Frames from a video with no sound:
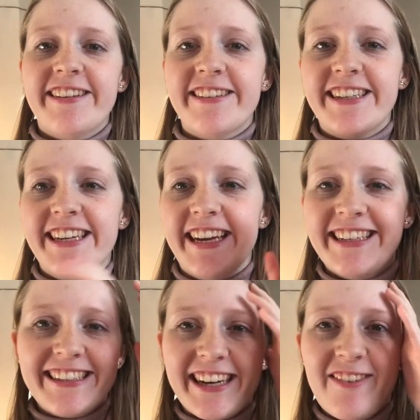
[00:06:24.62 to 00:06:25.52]
today
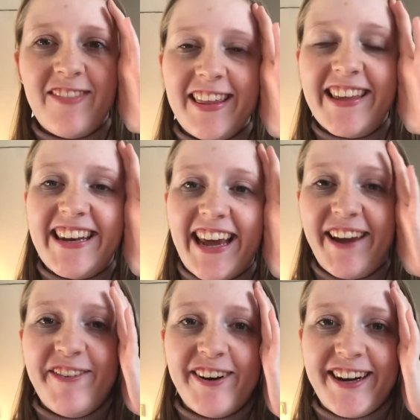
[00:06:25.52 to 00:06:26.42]
is gonna be the
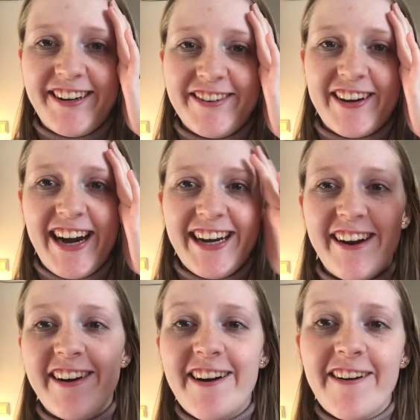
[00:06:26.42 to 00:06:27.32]
day where I try
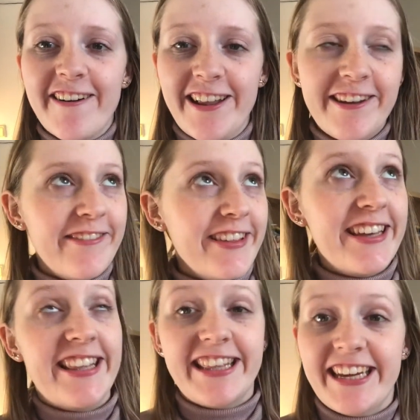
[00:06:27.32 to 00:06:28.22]
all of
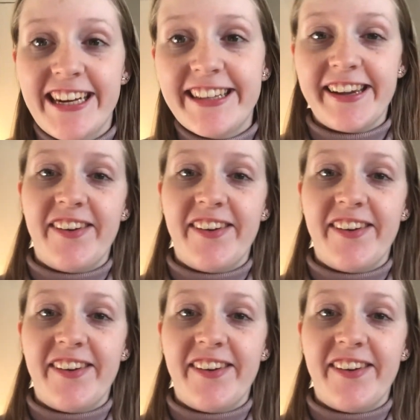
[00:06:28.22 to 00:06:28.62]
the things I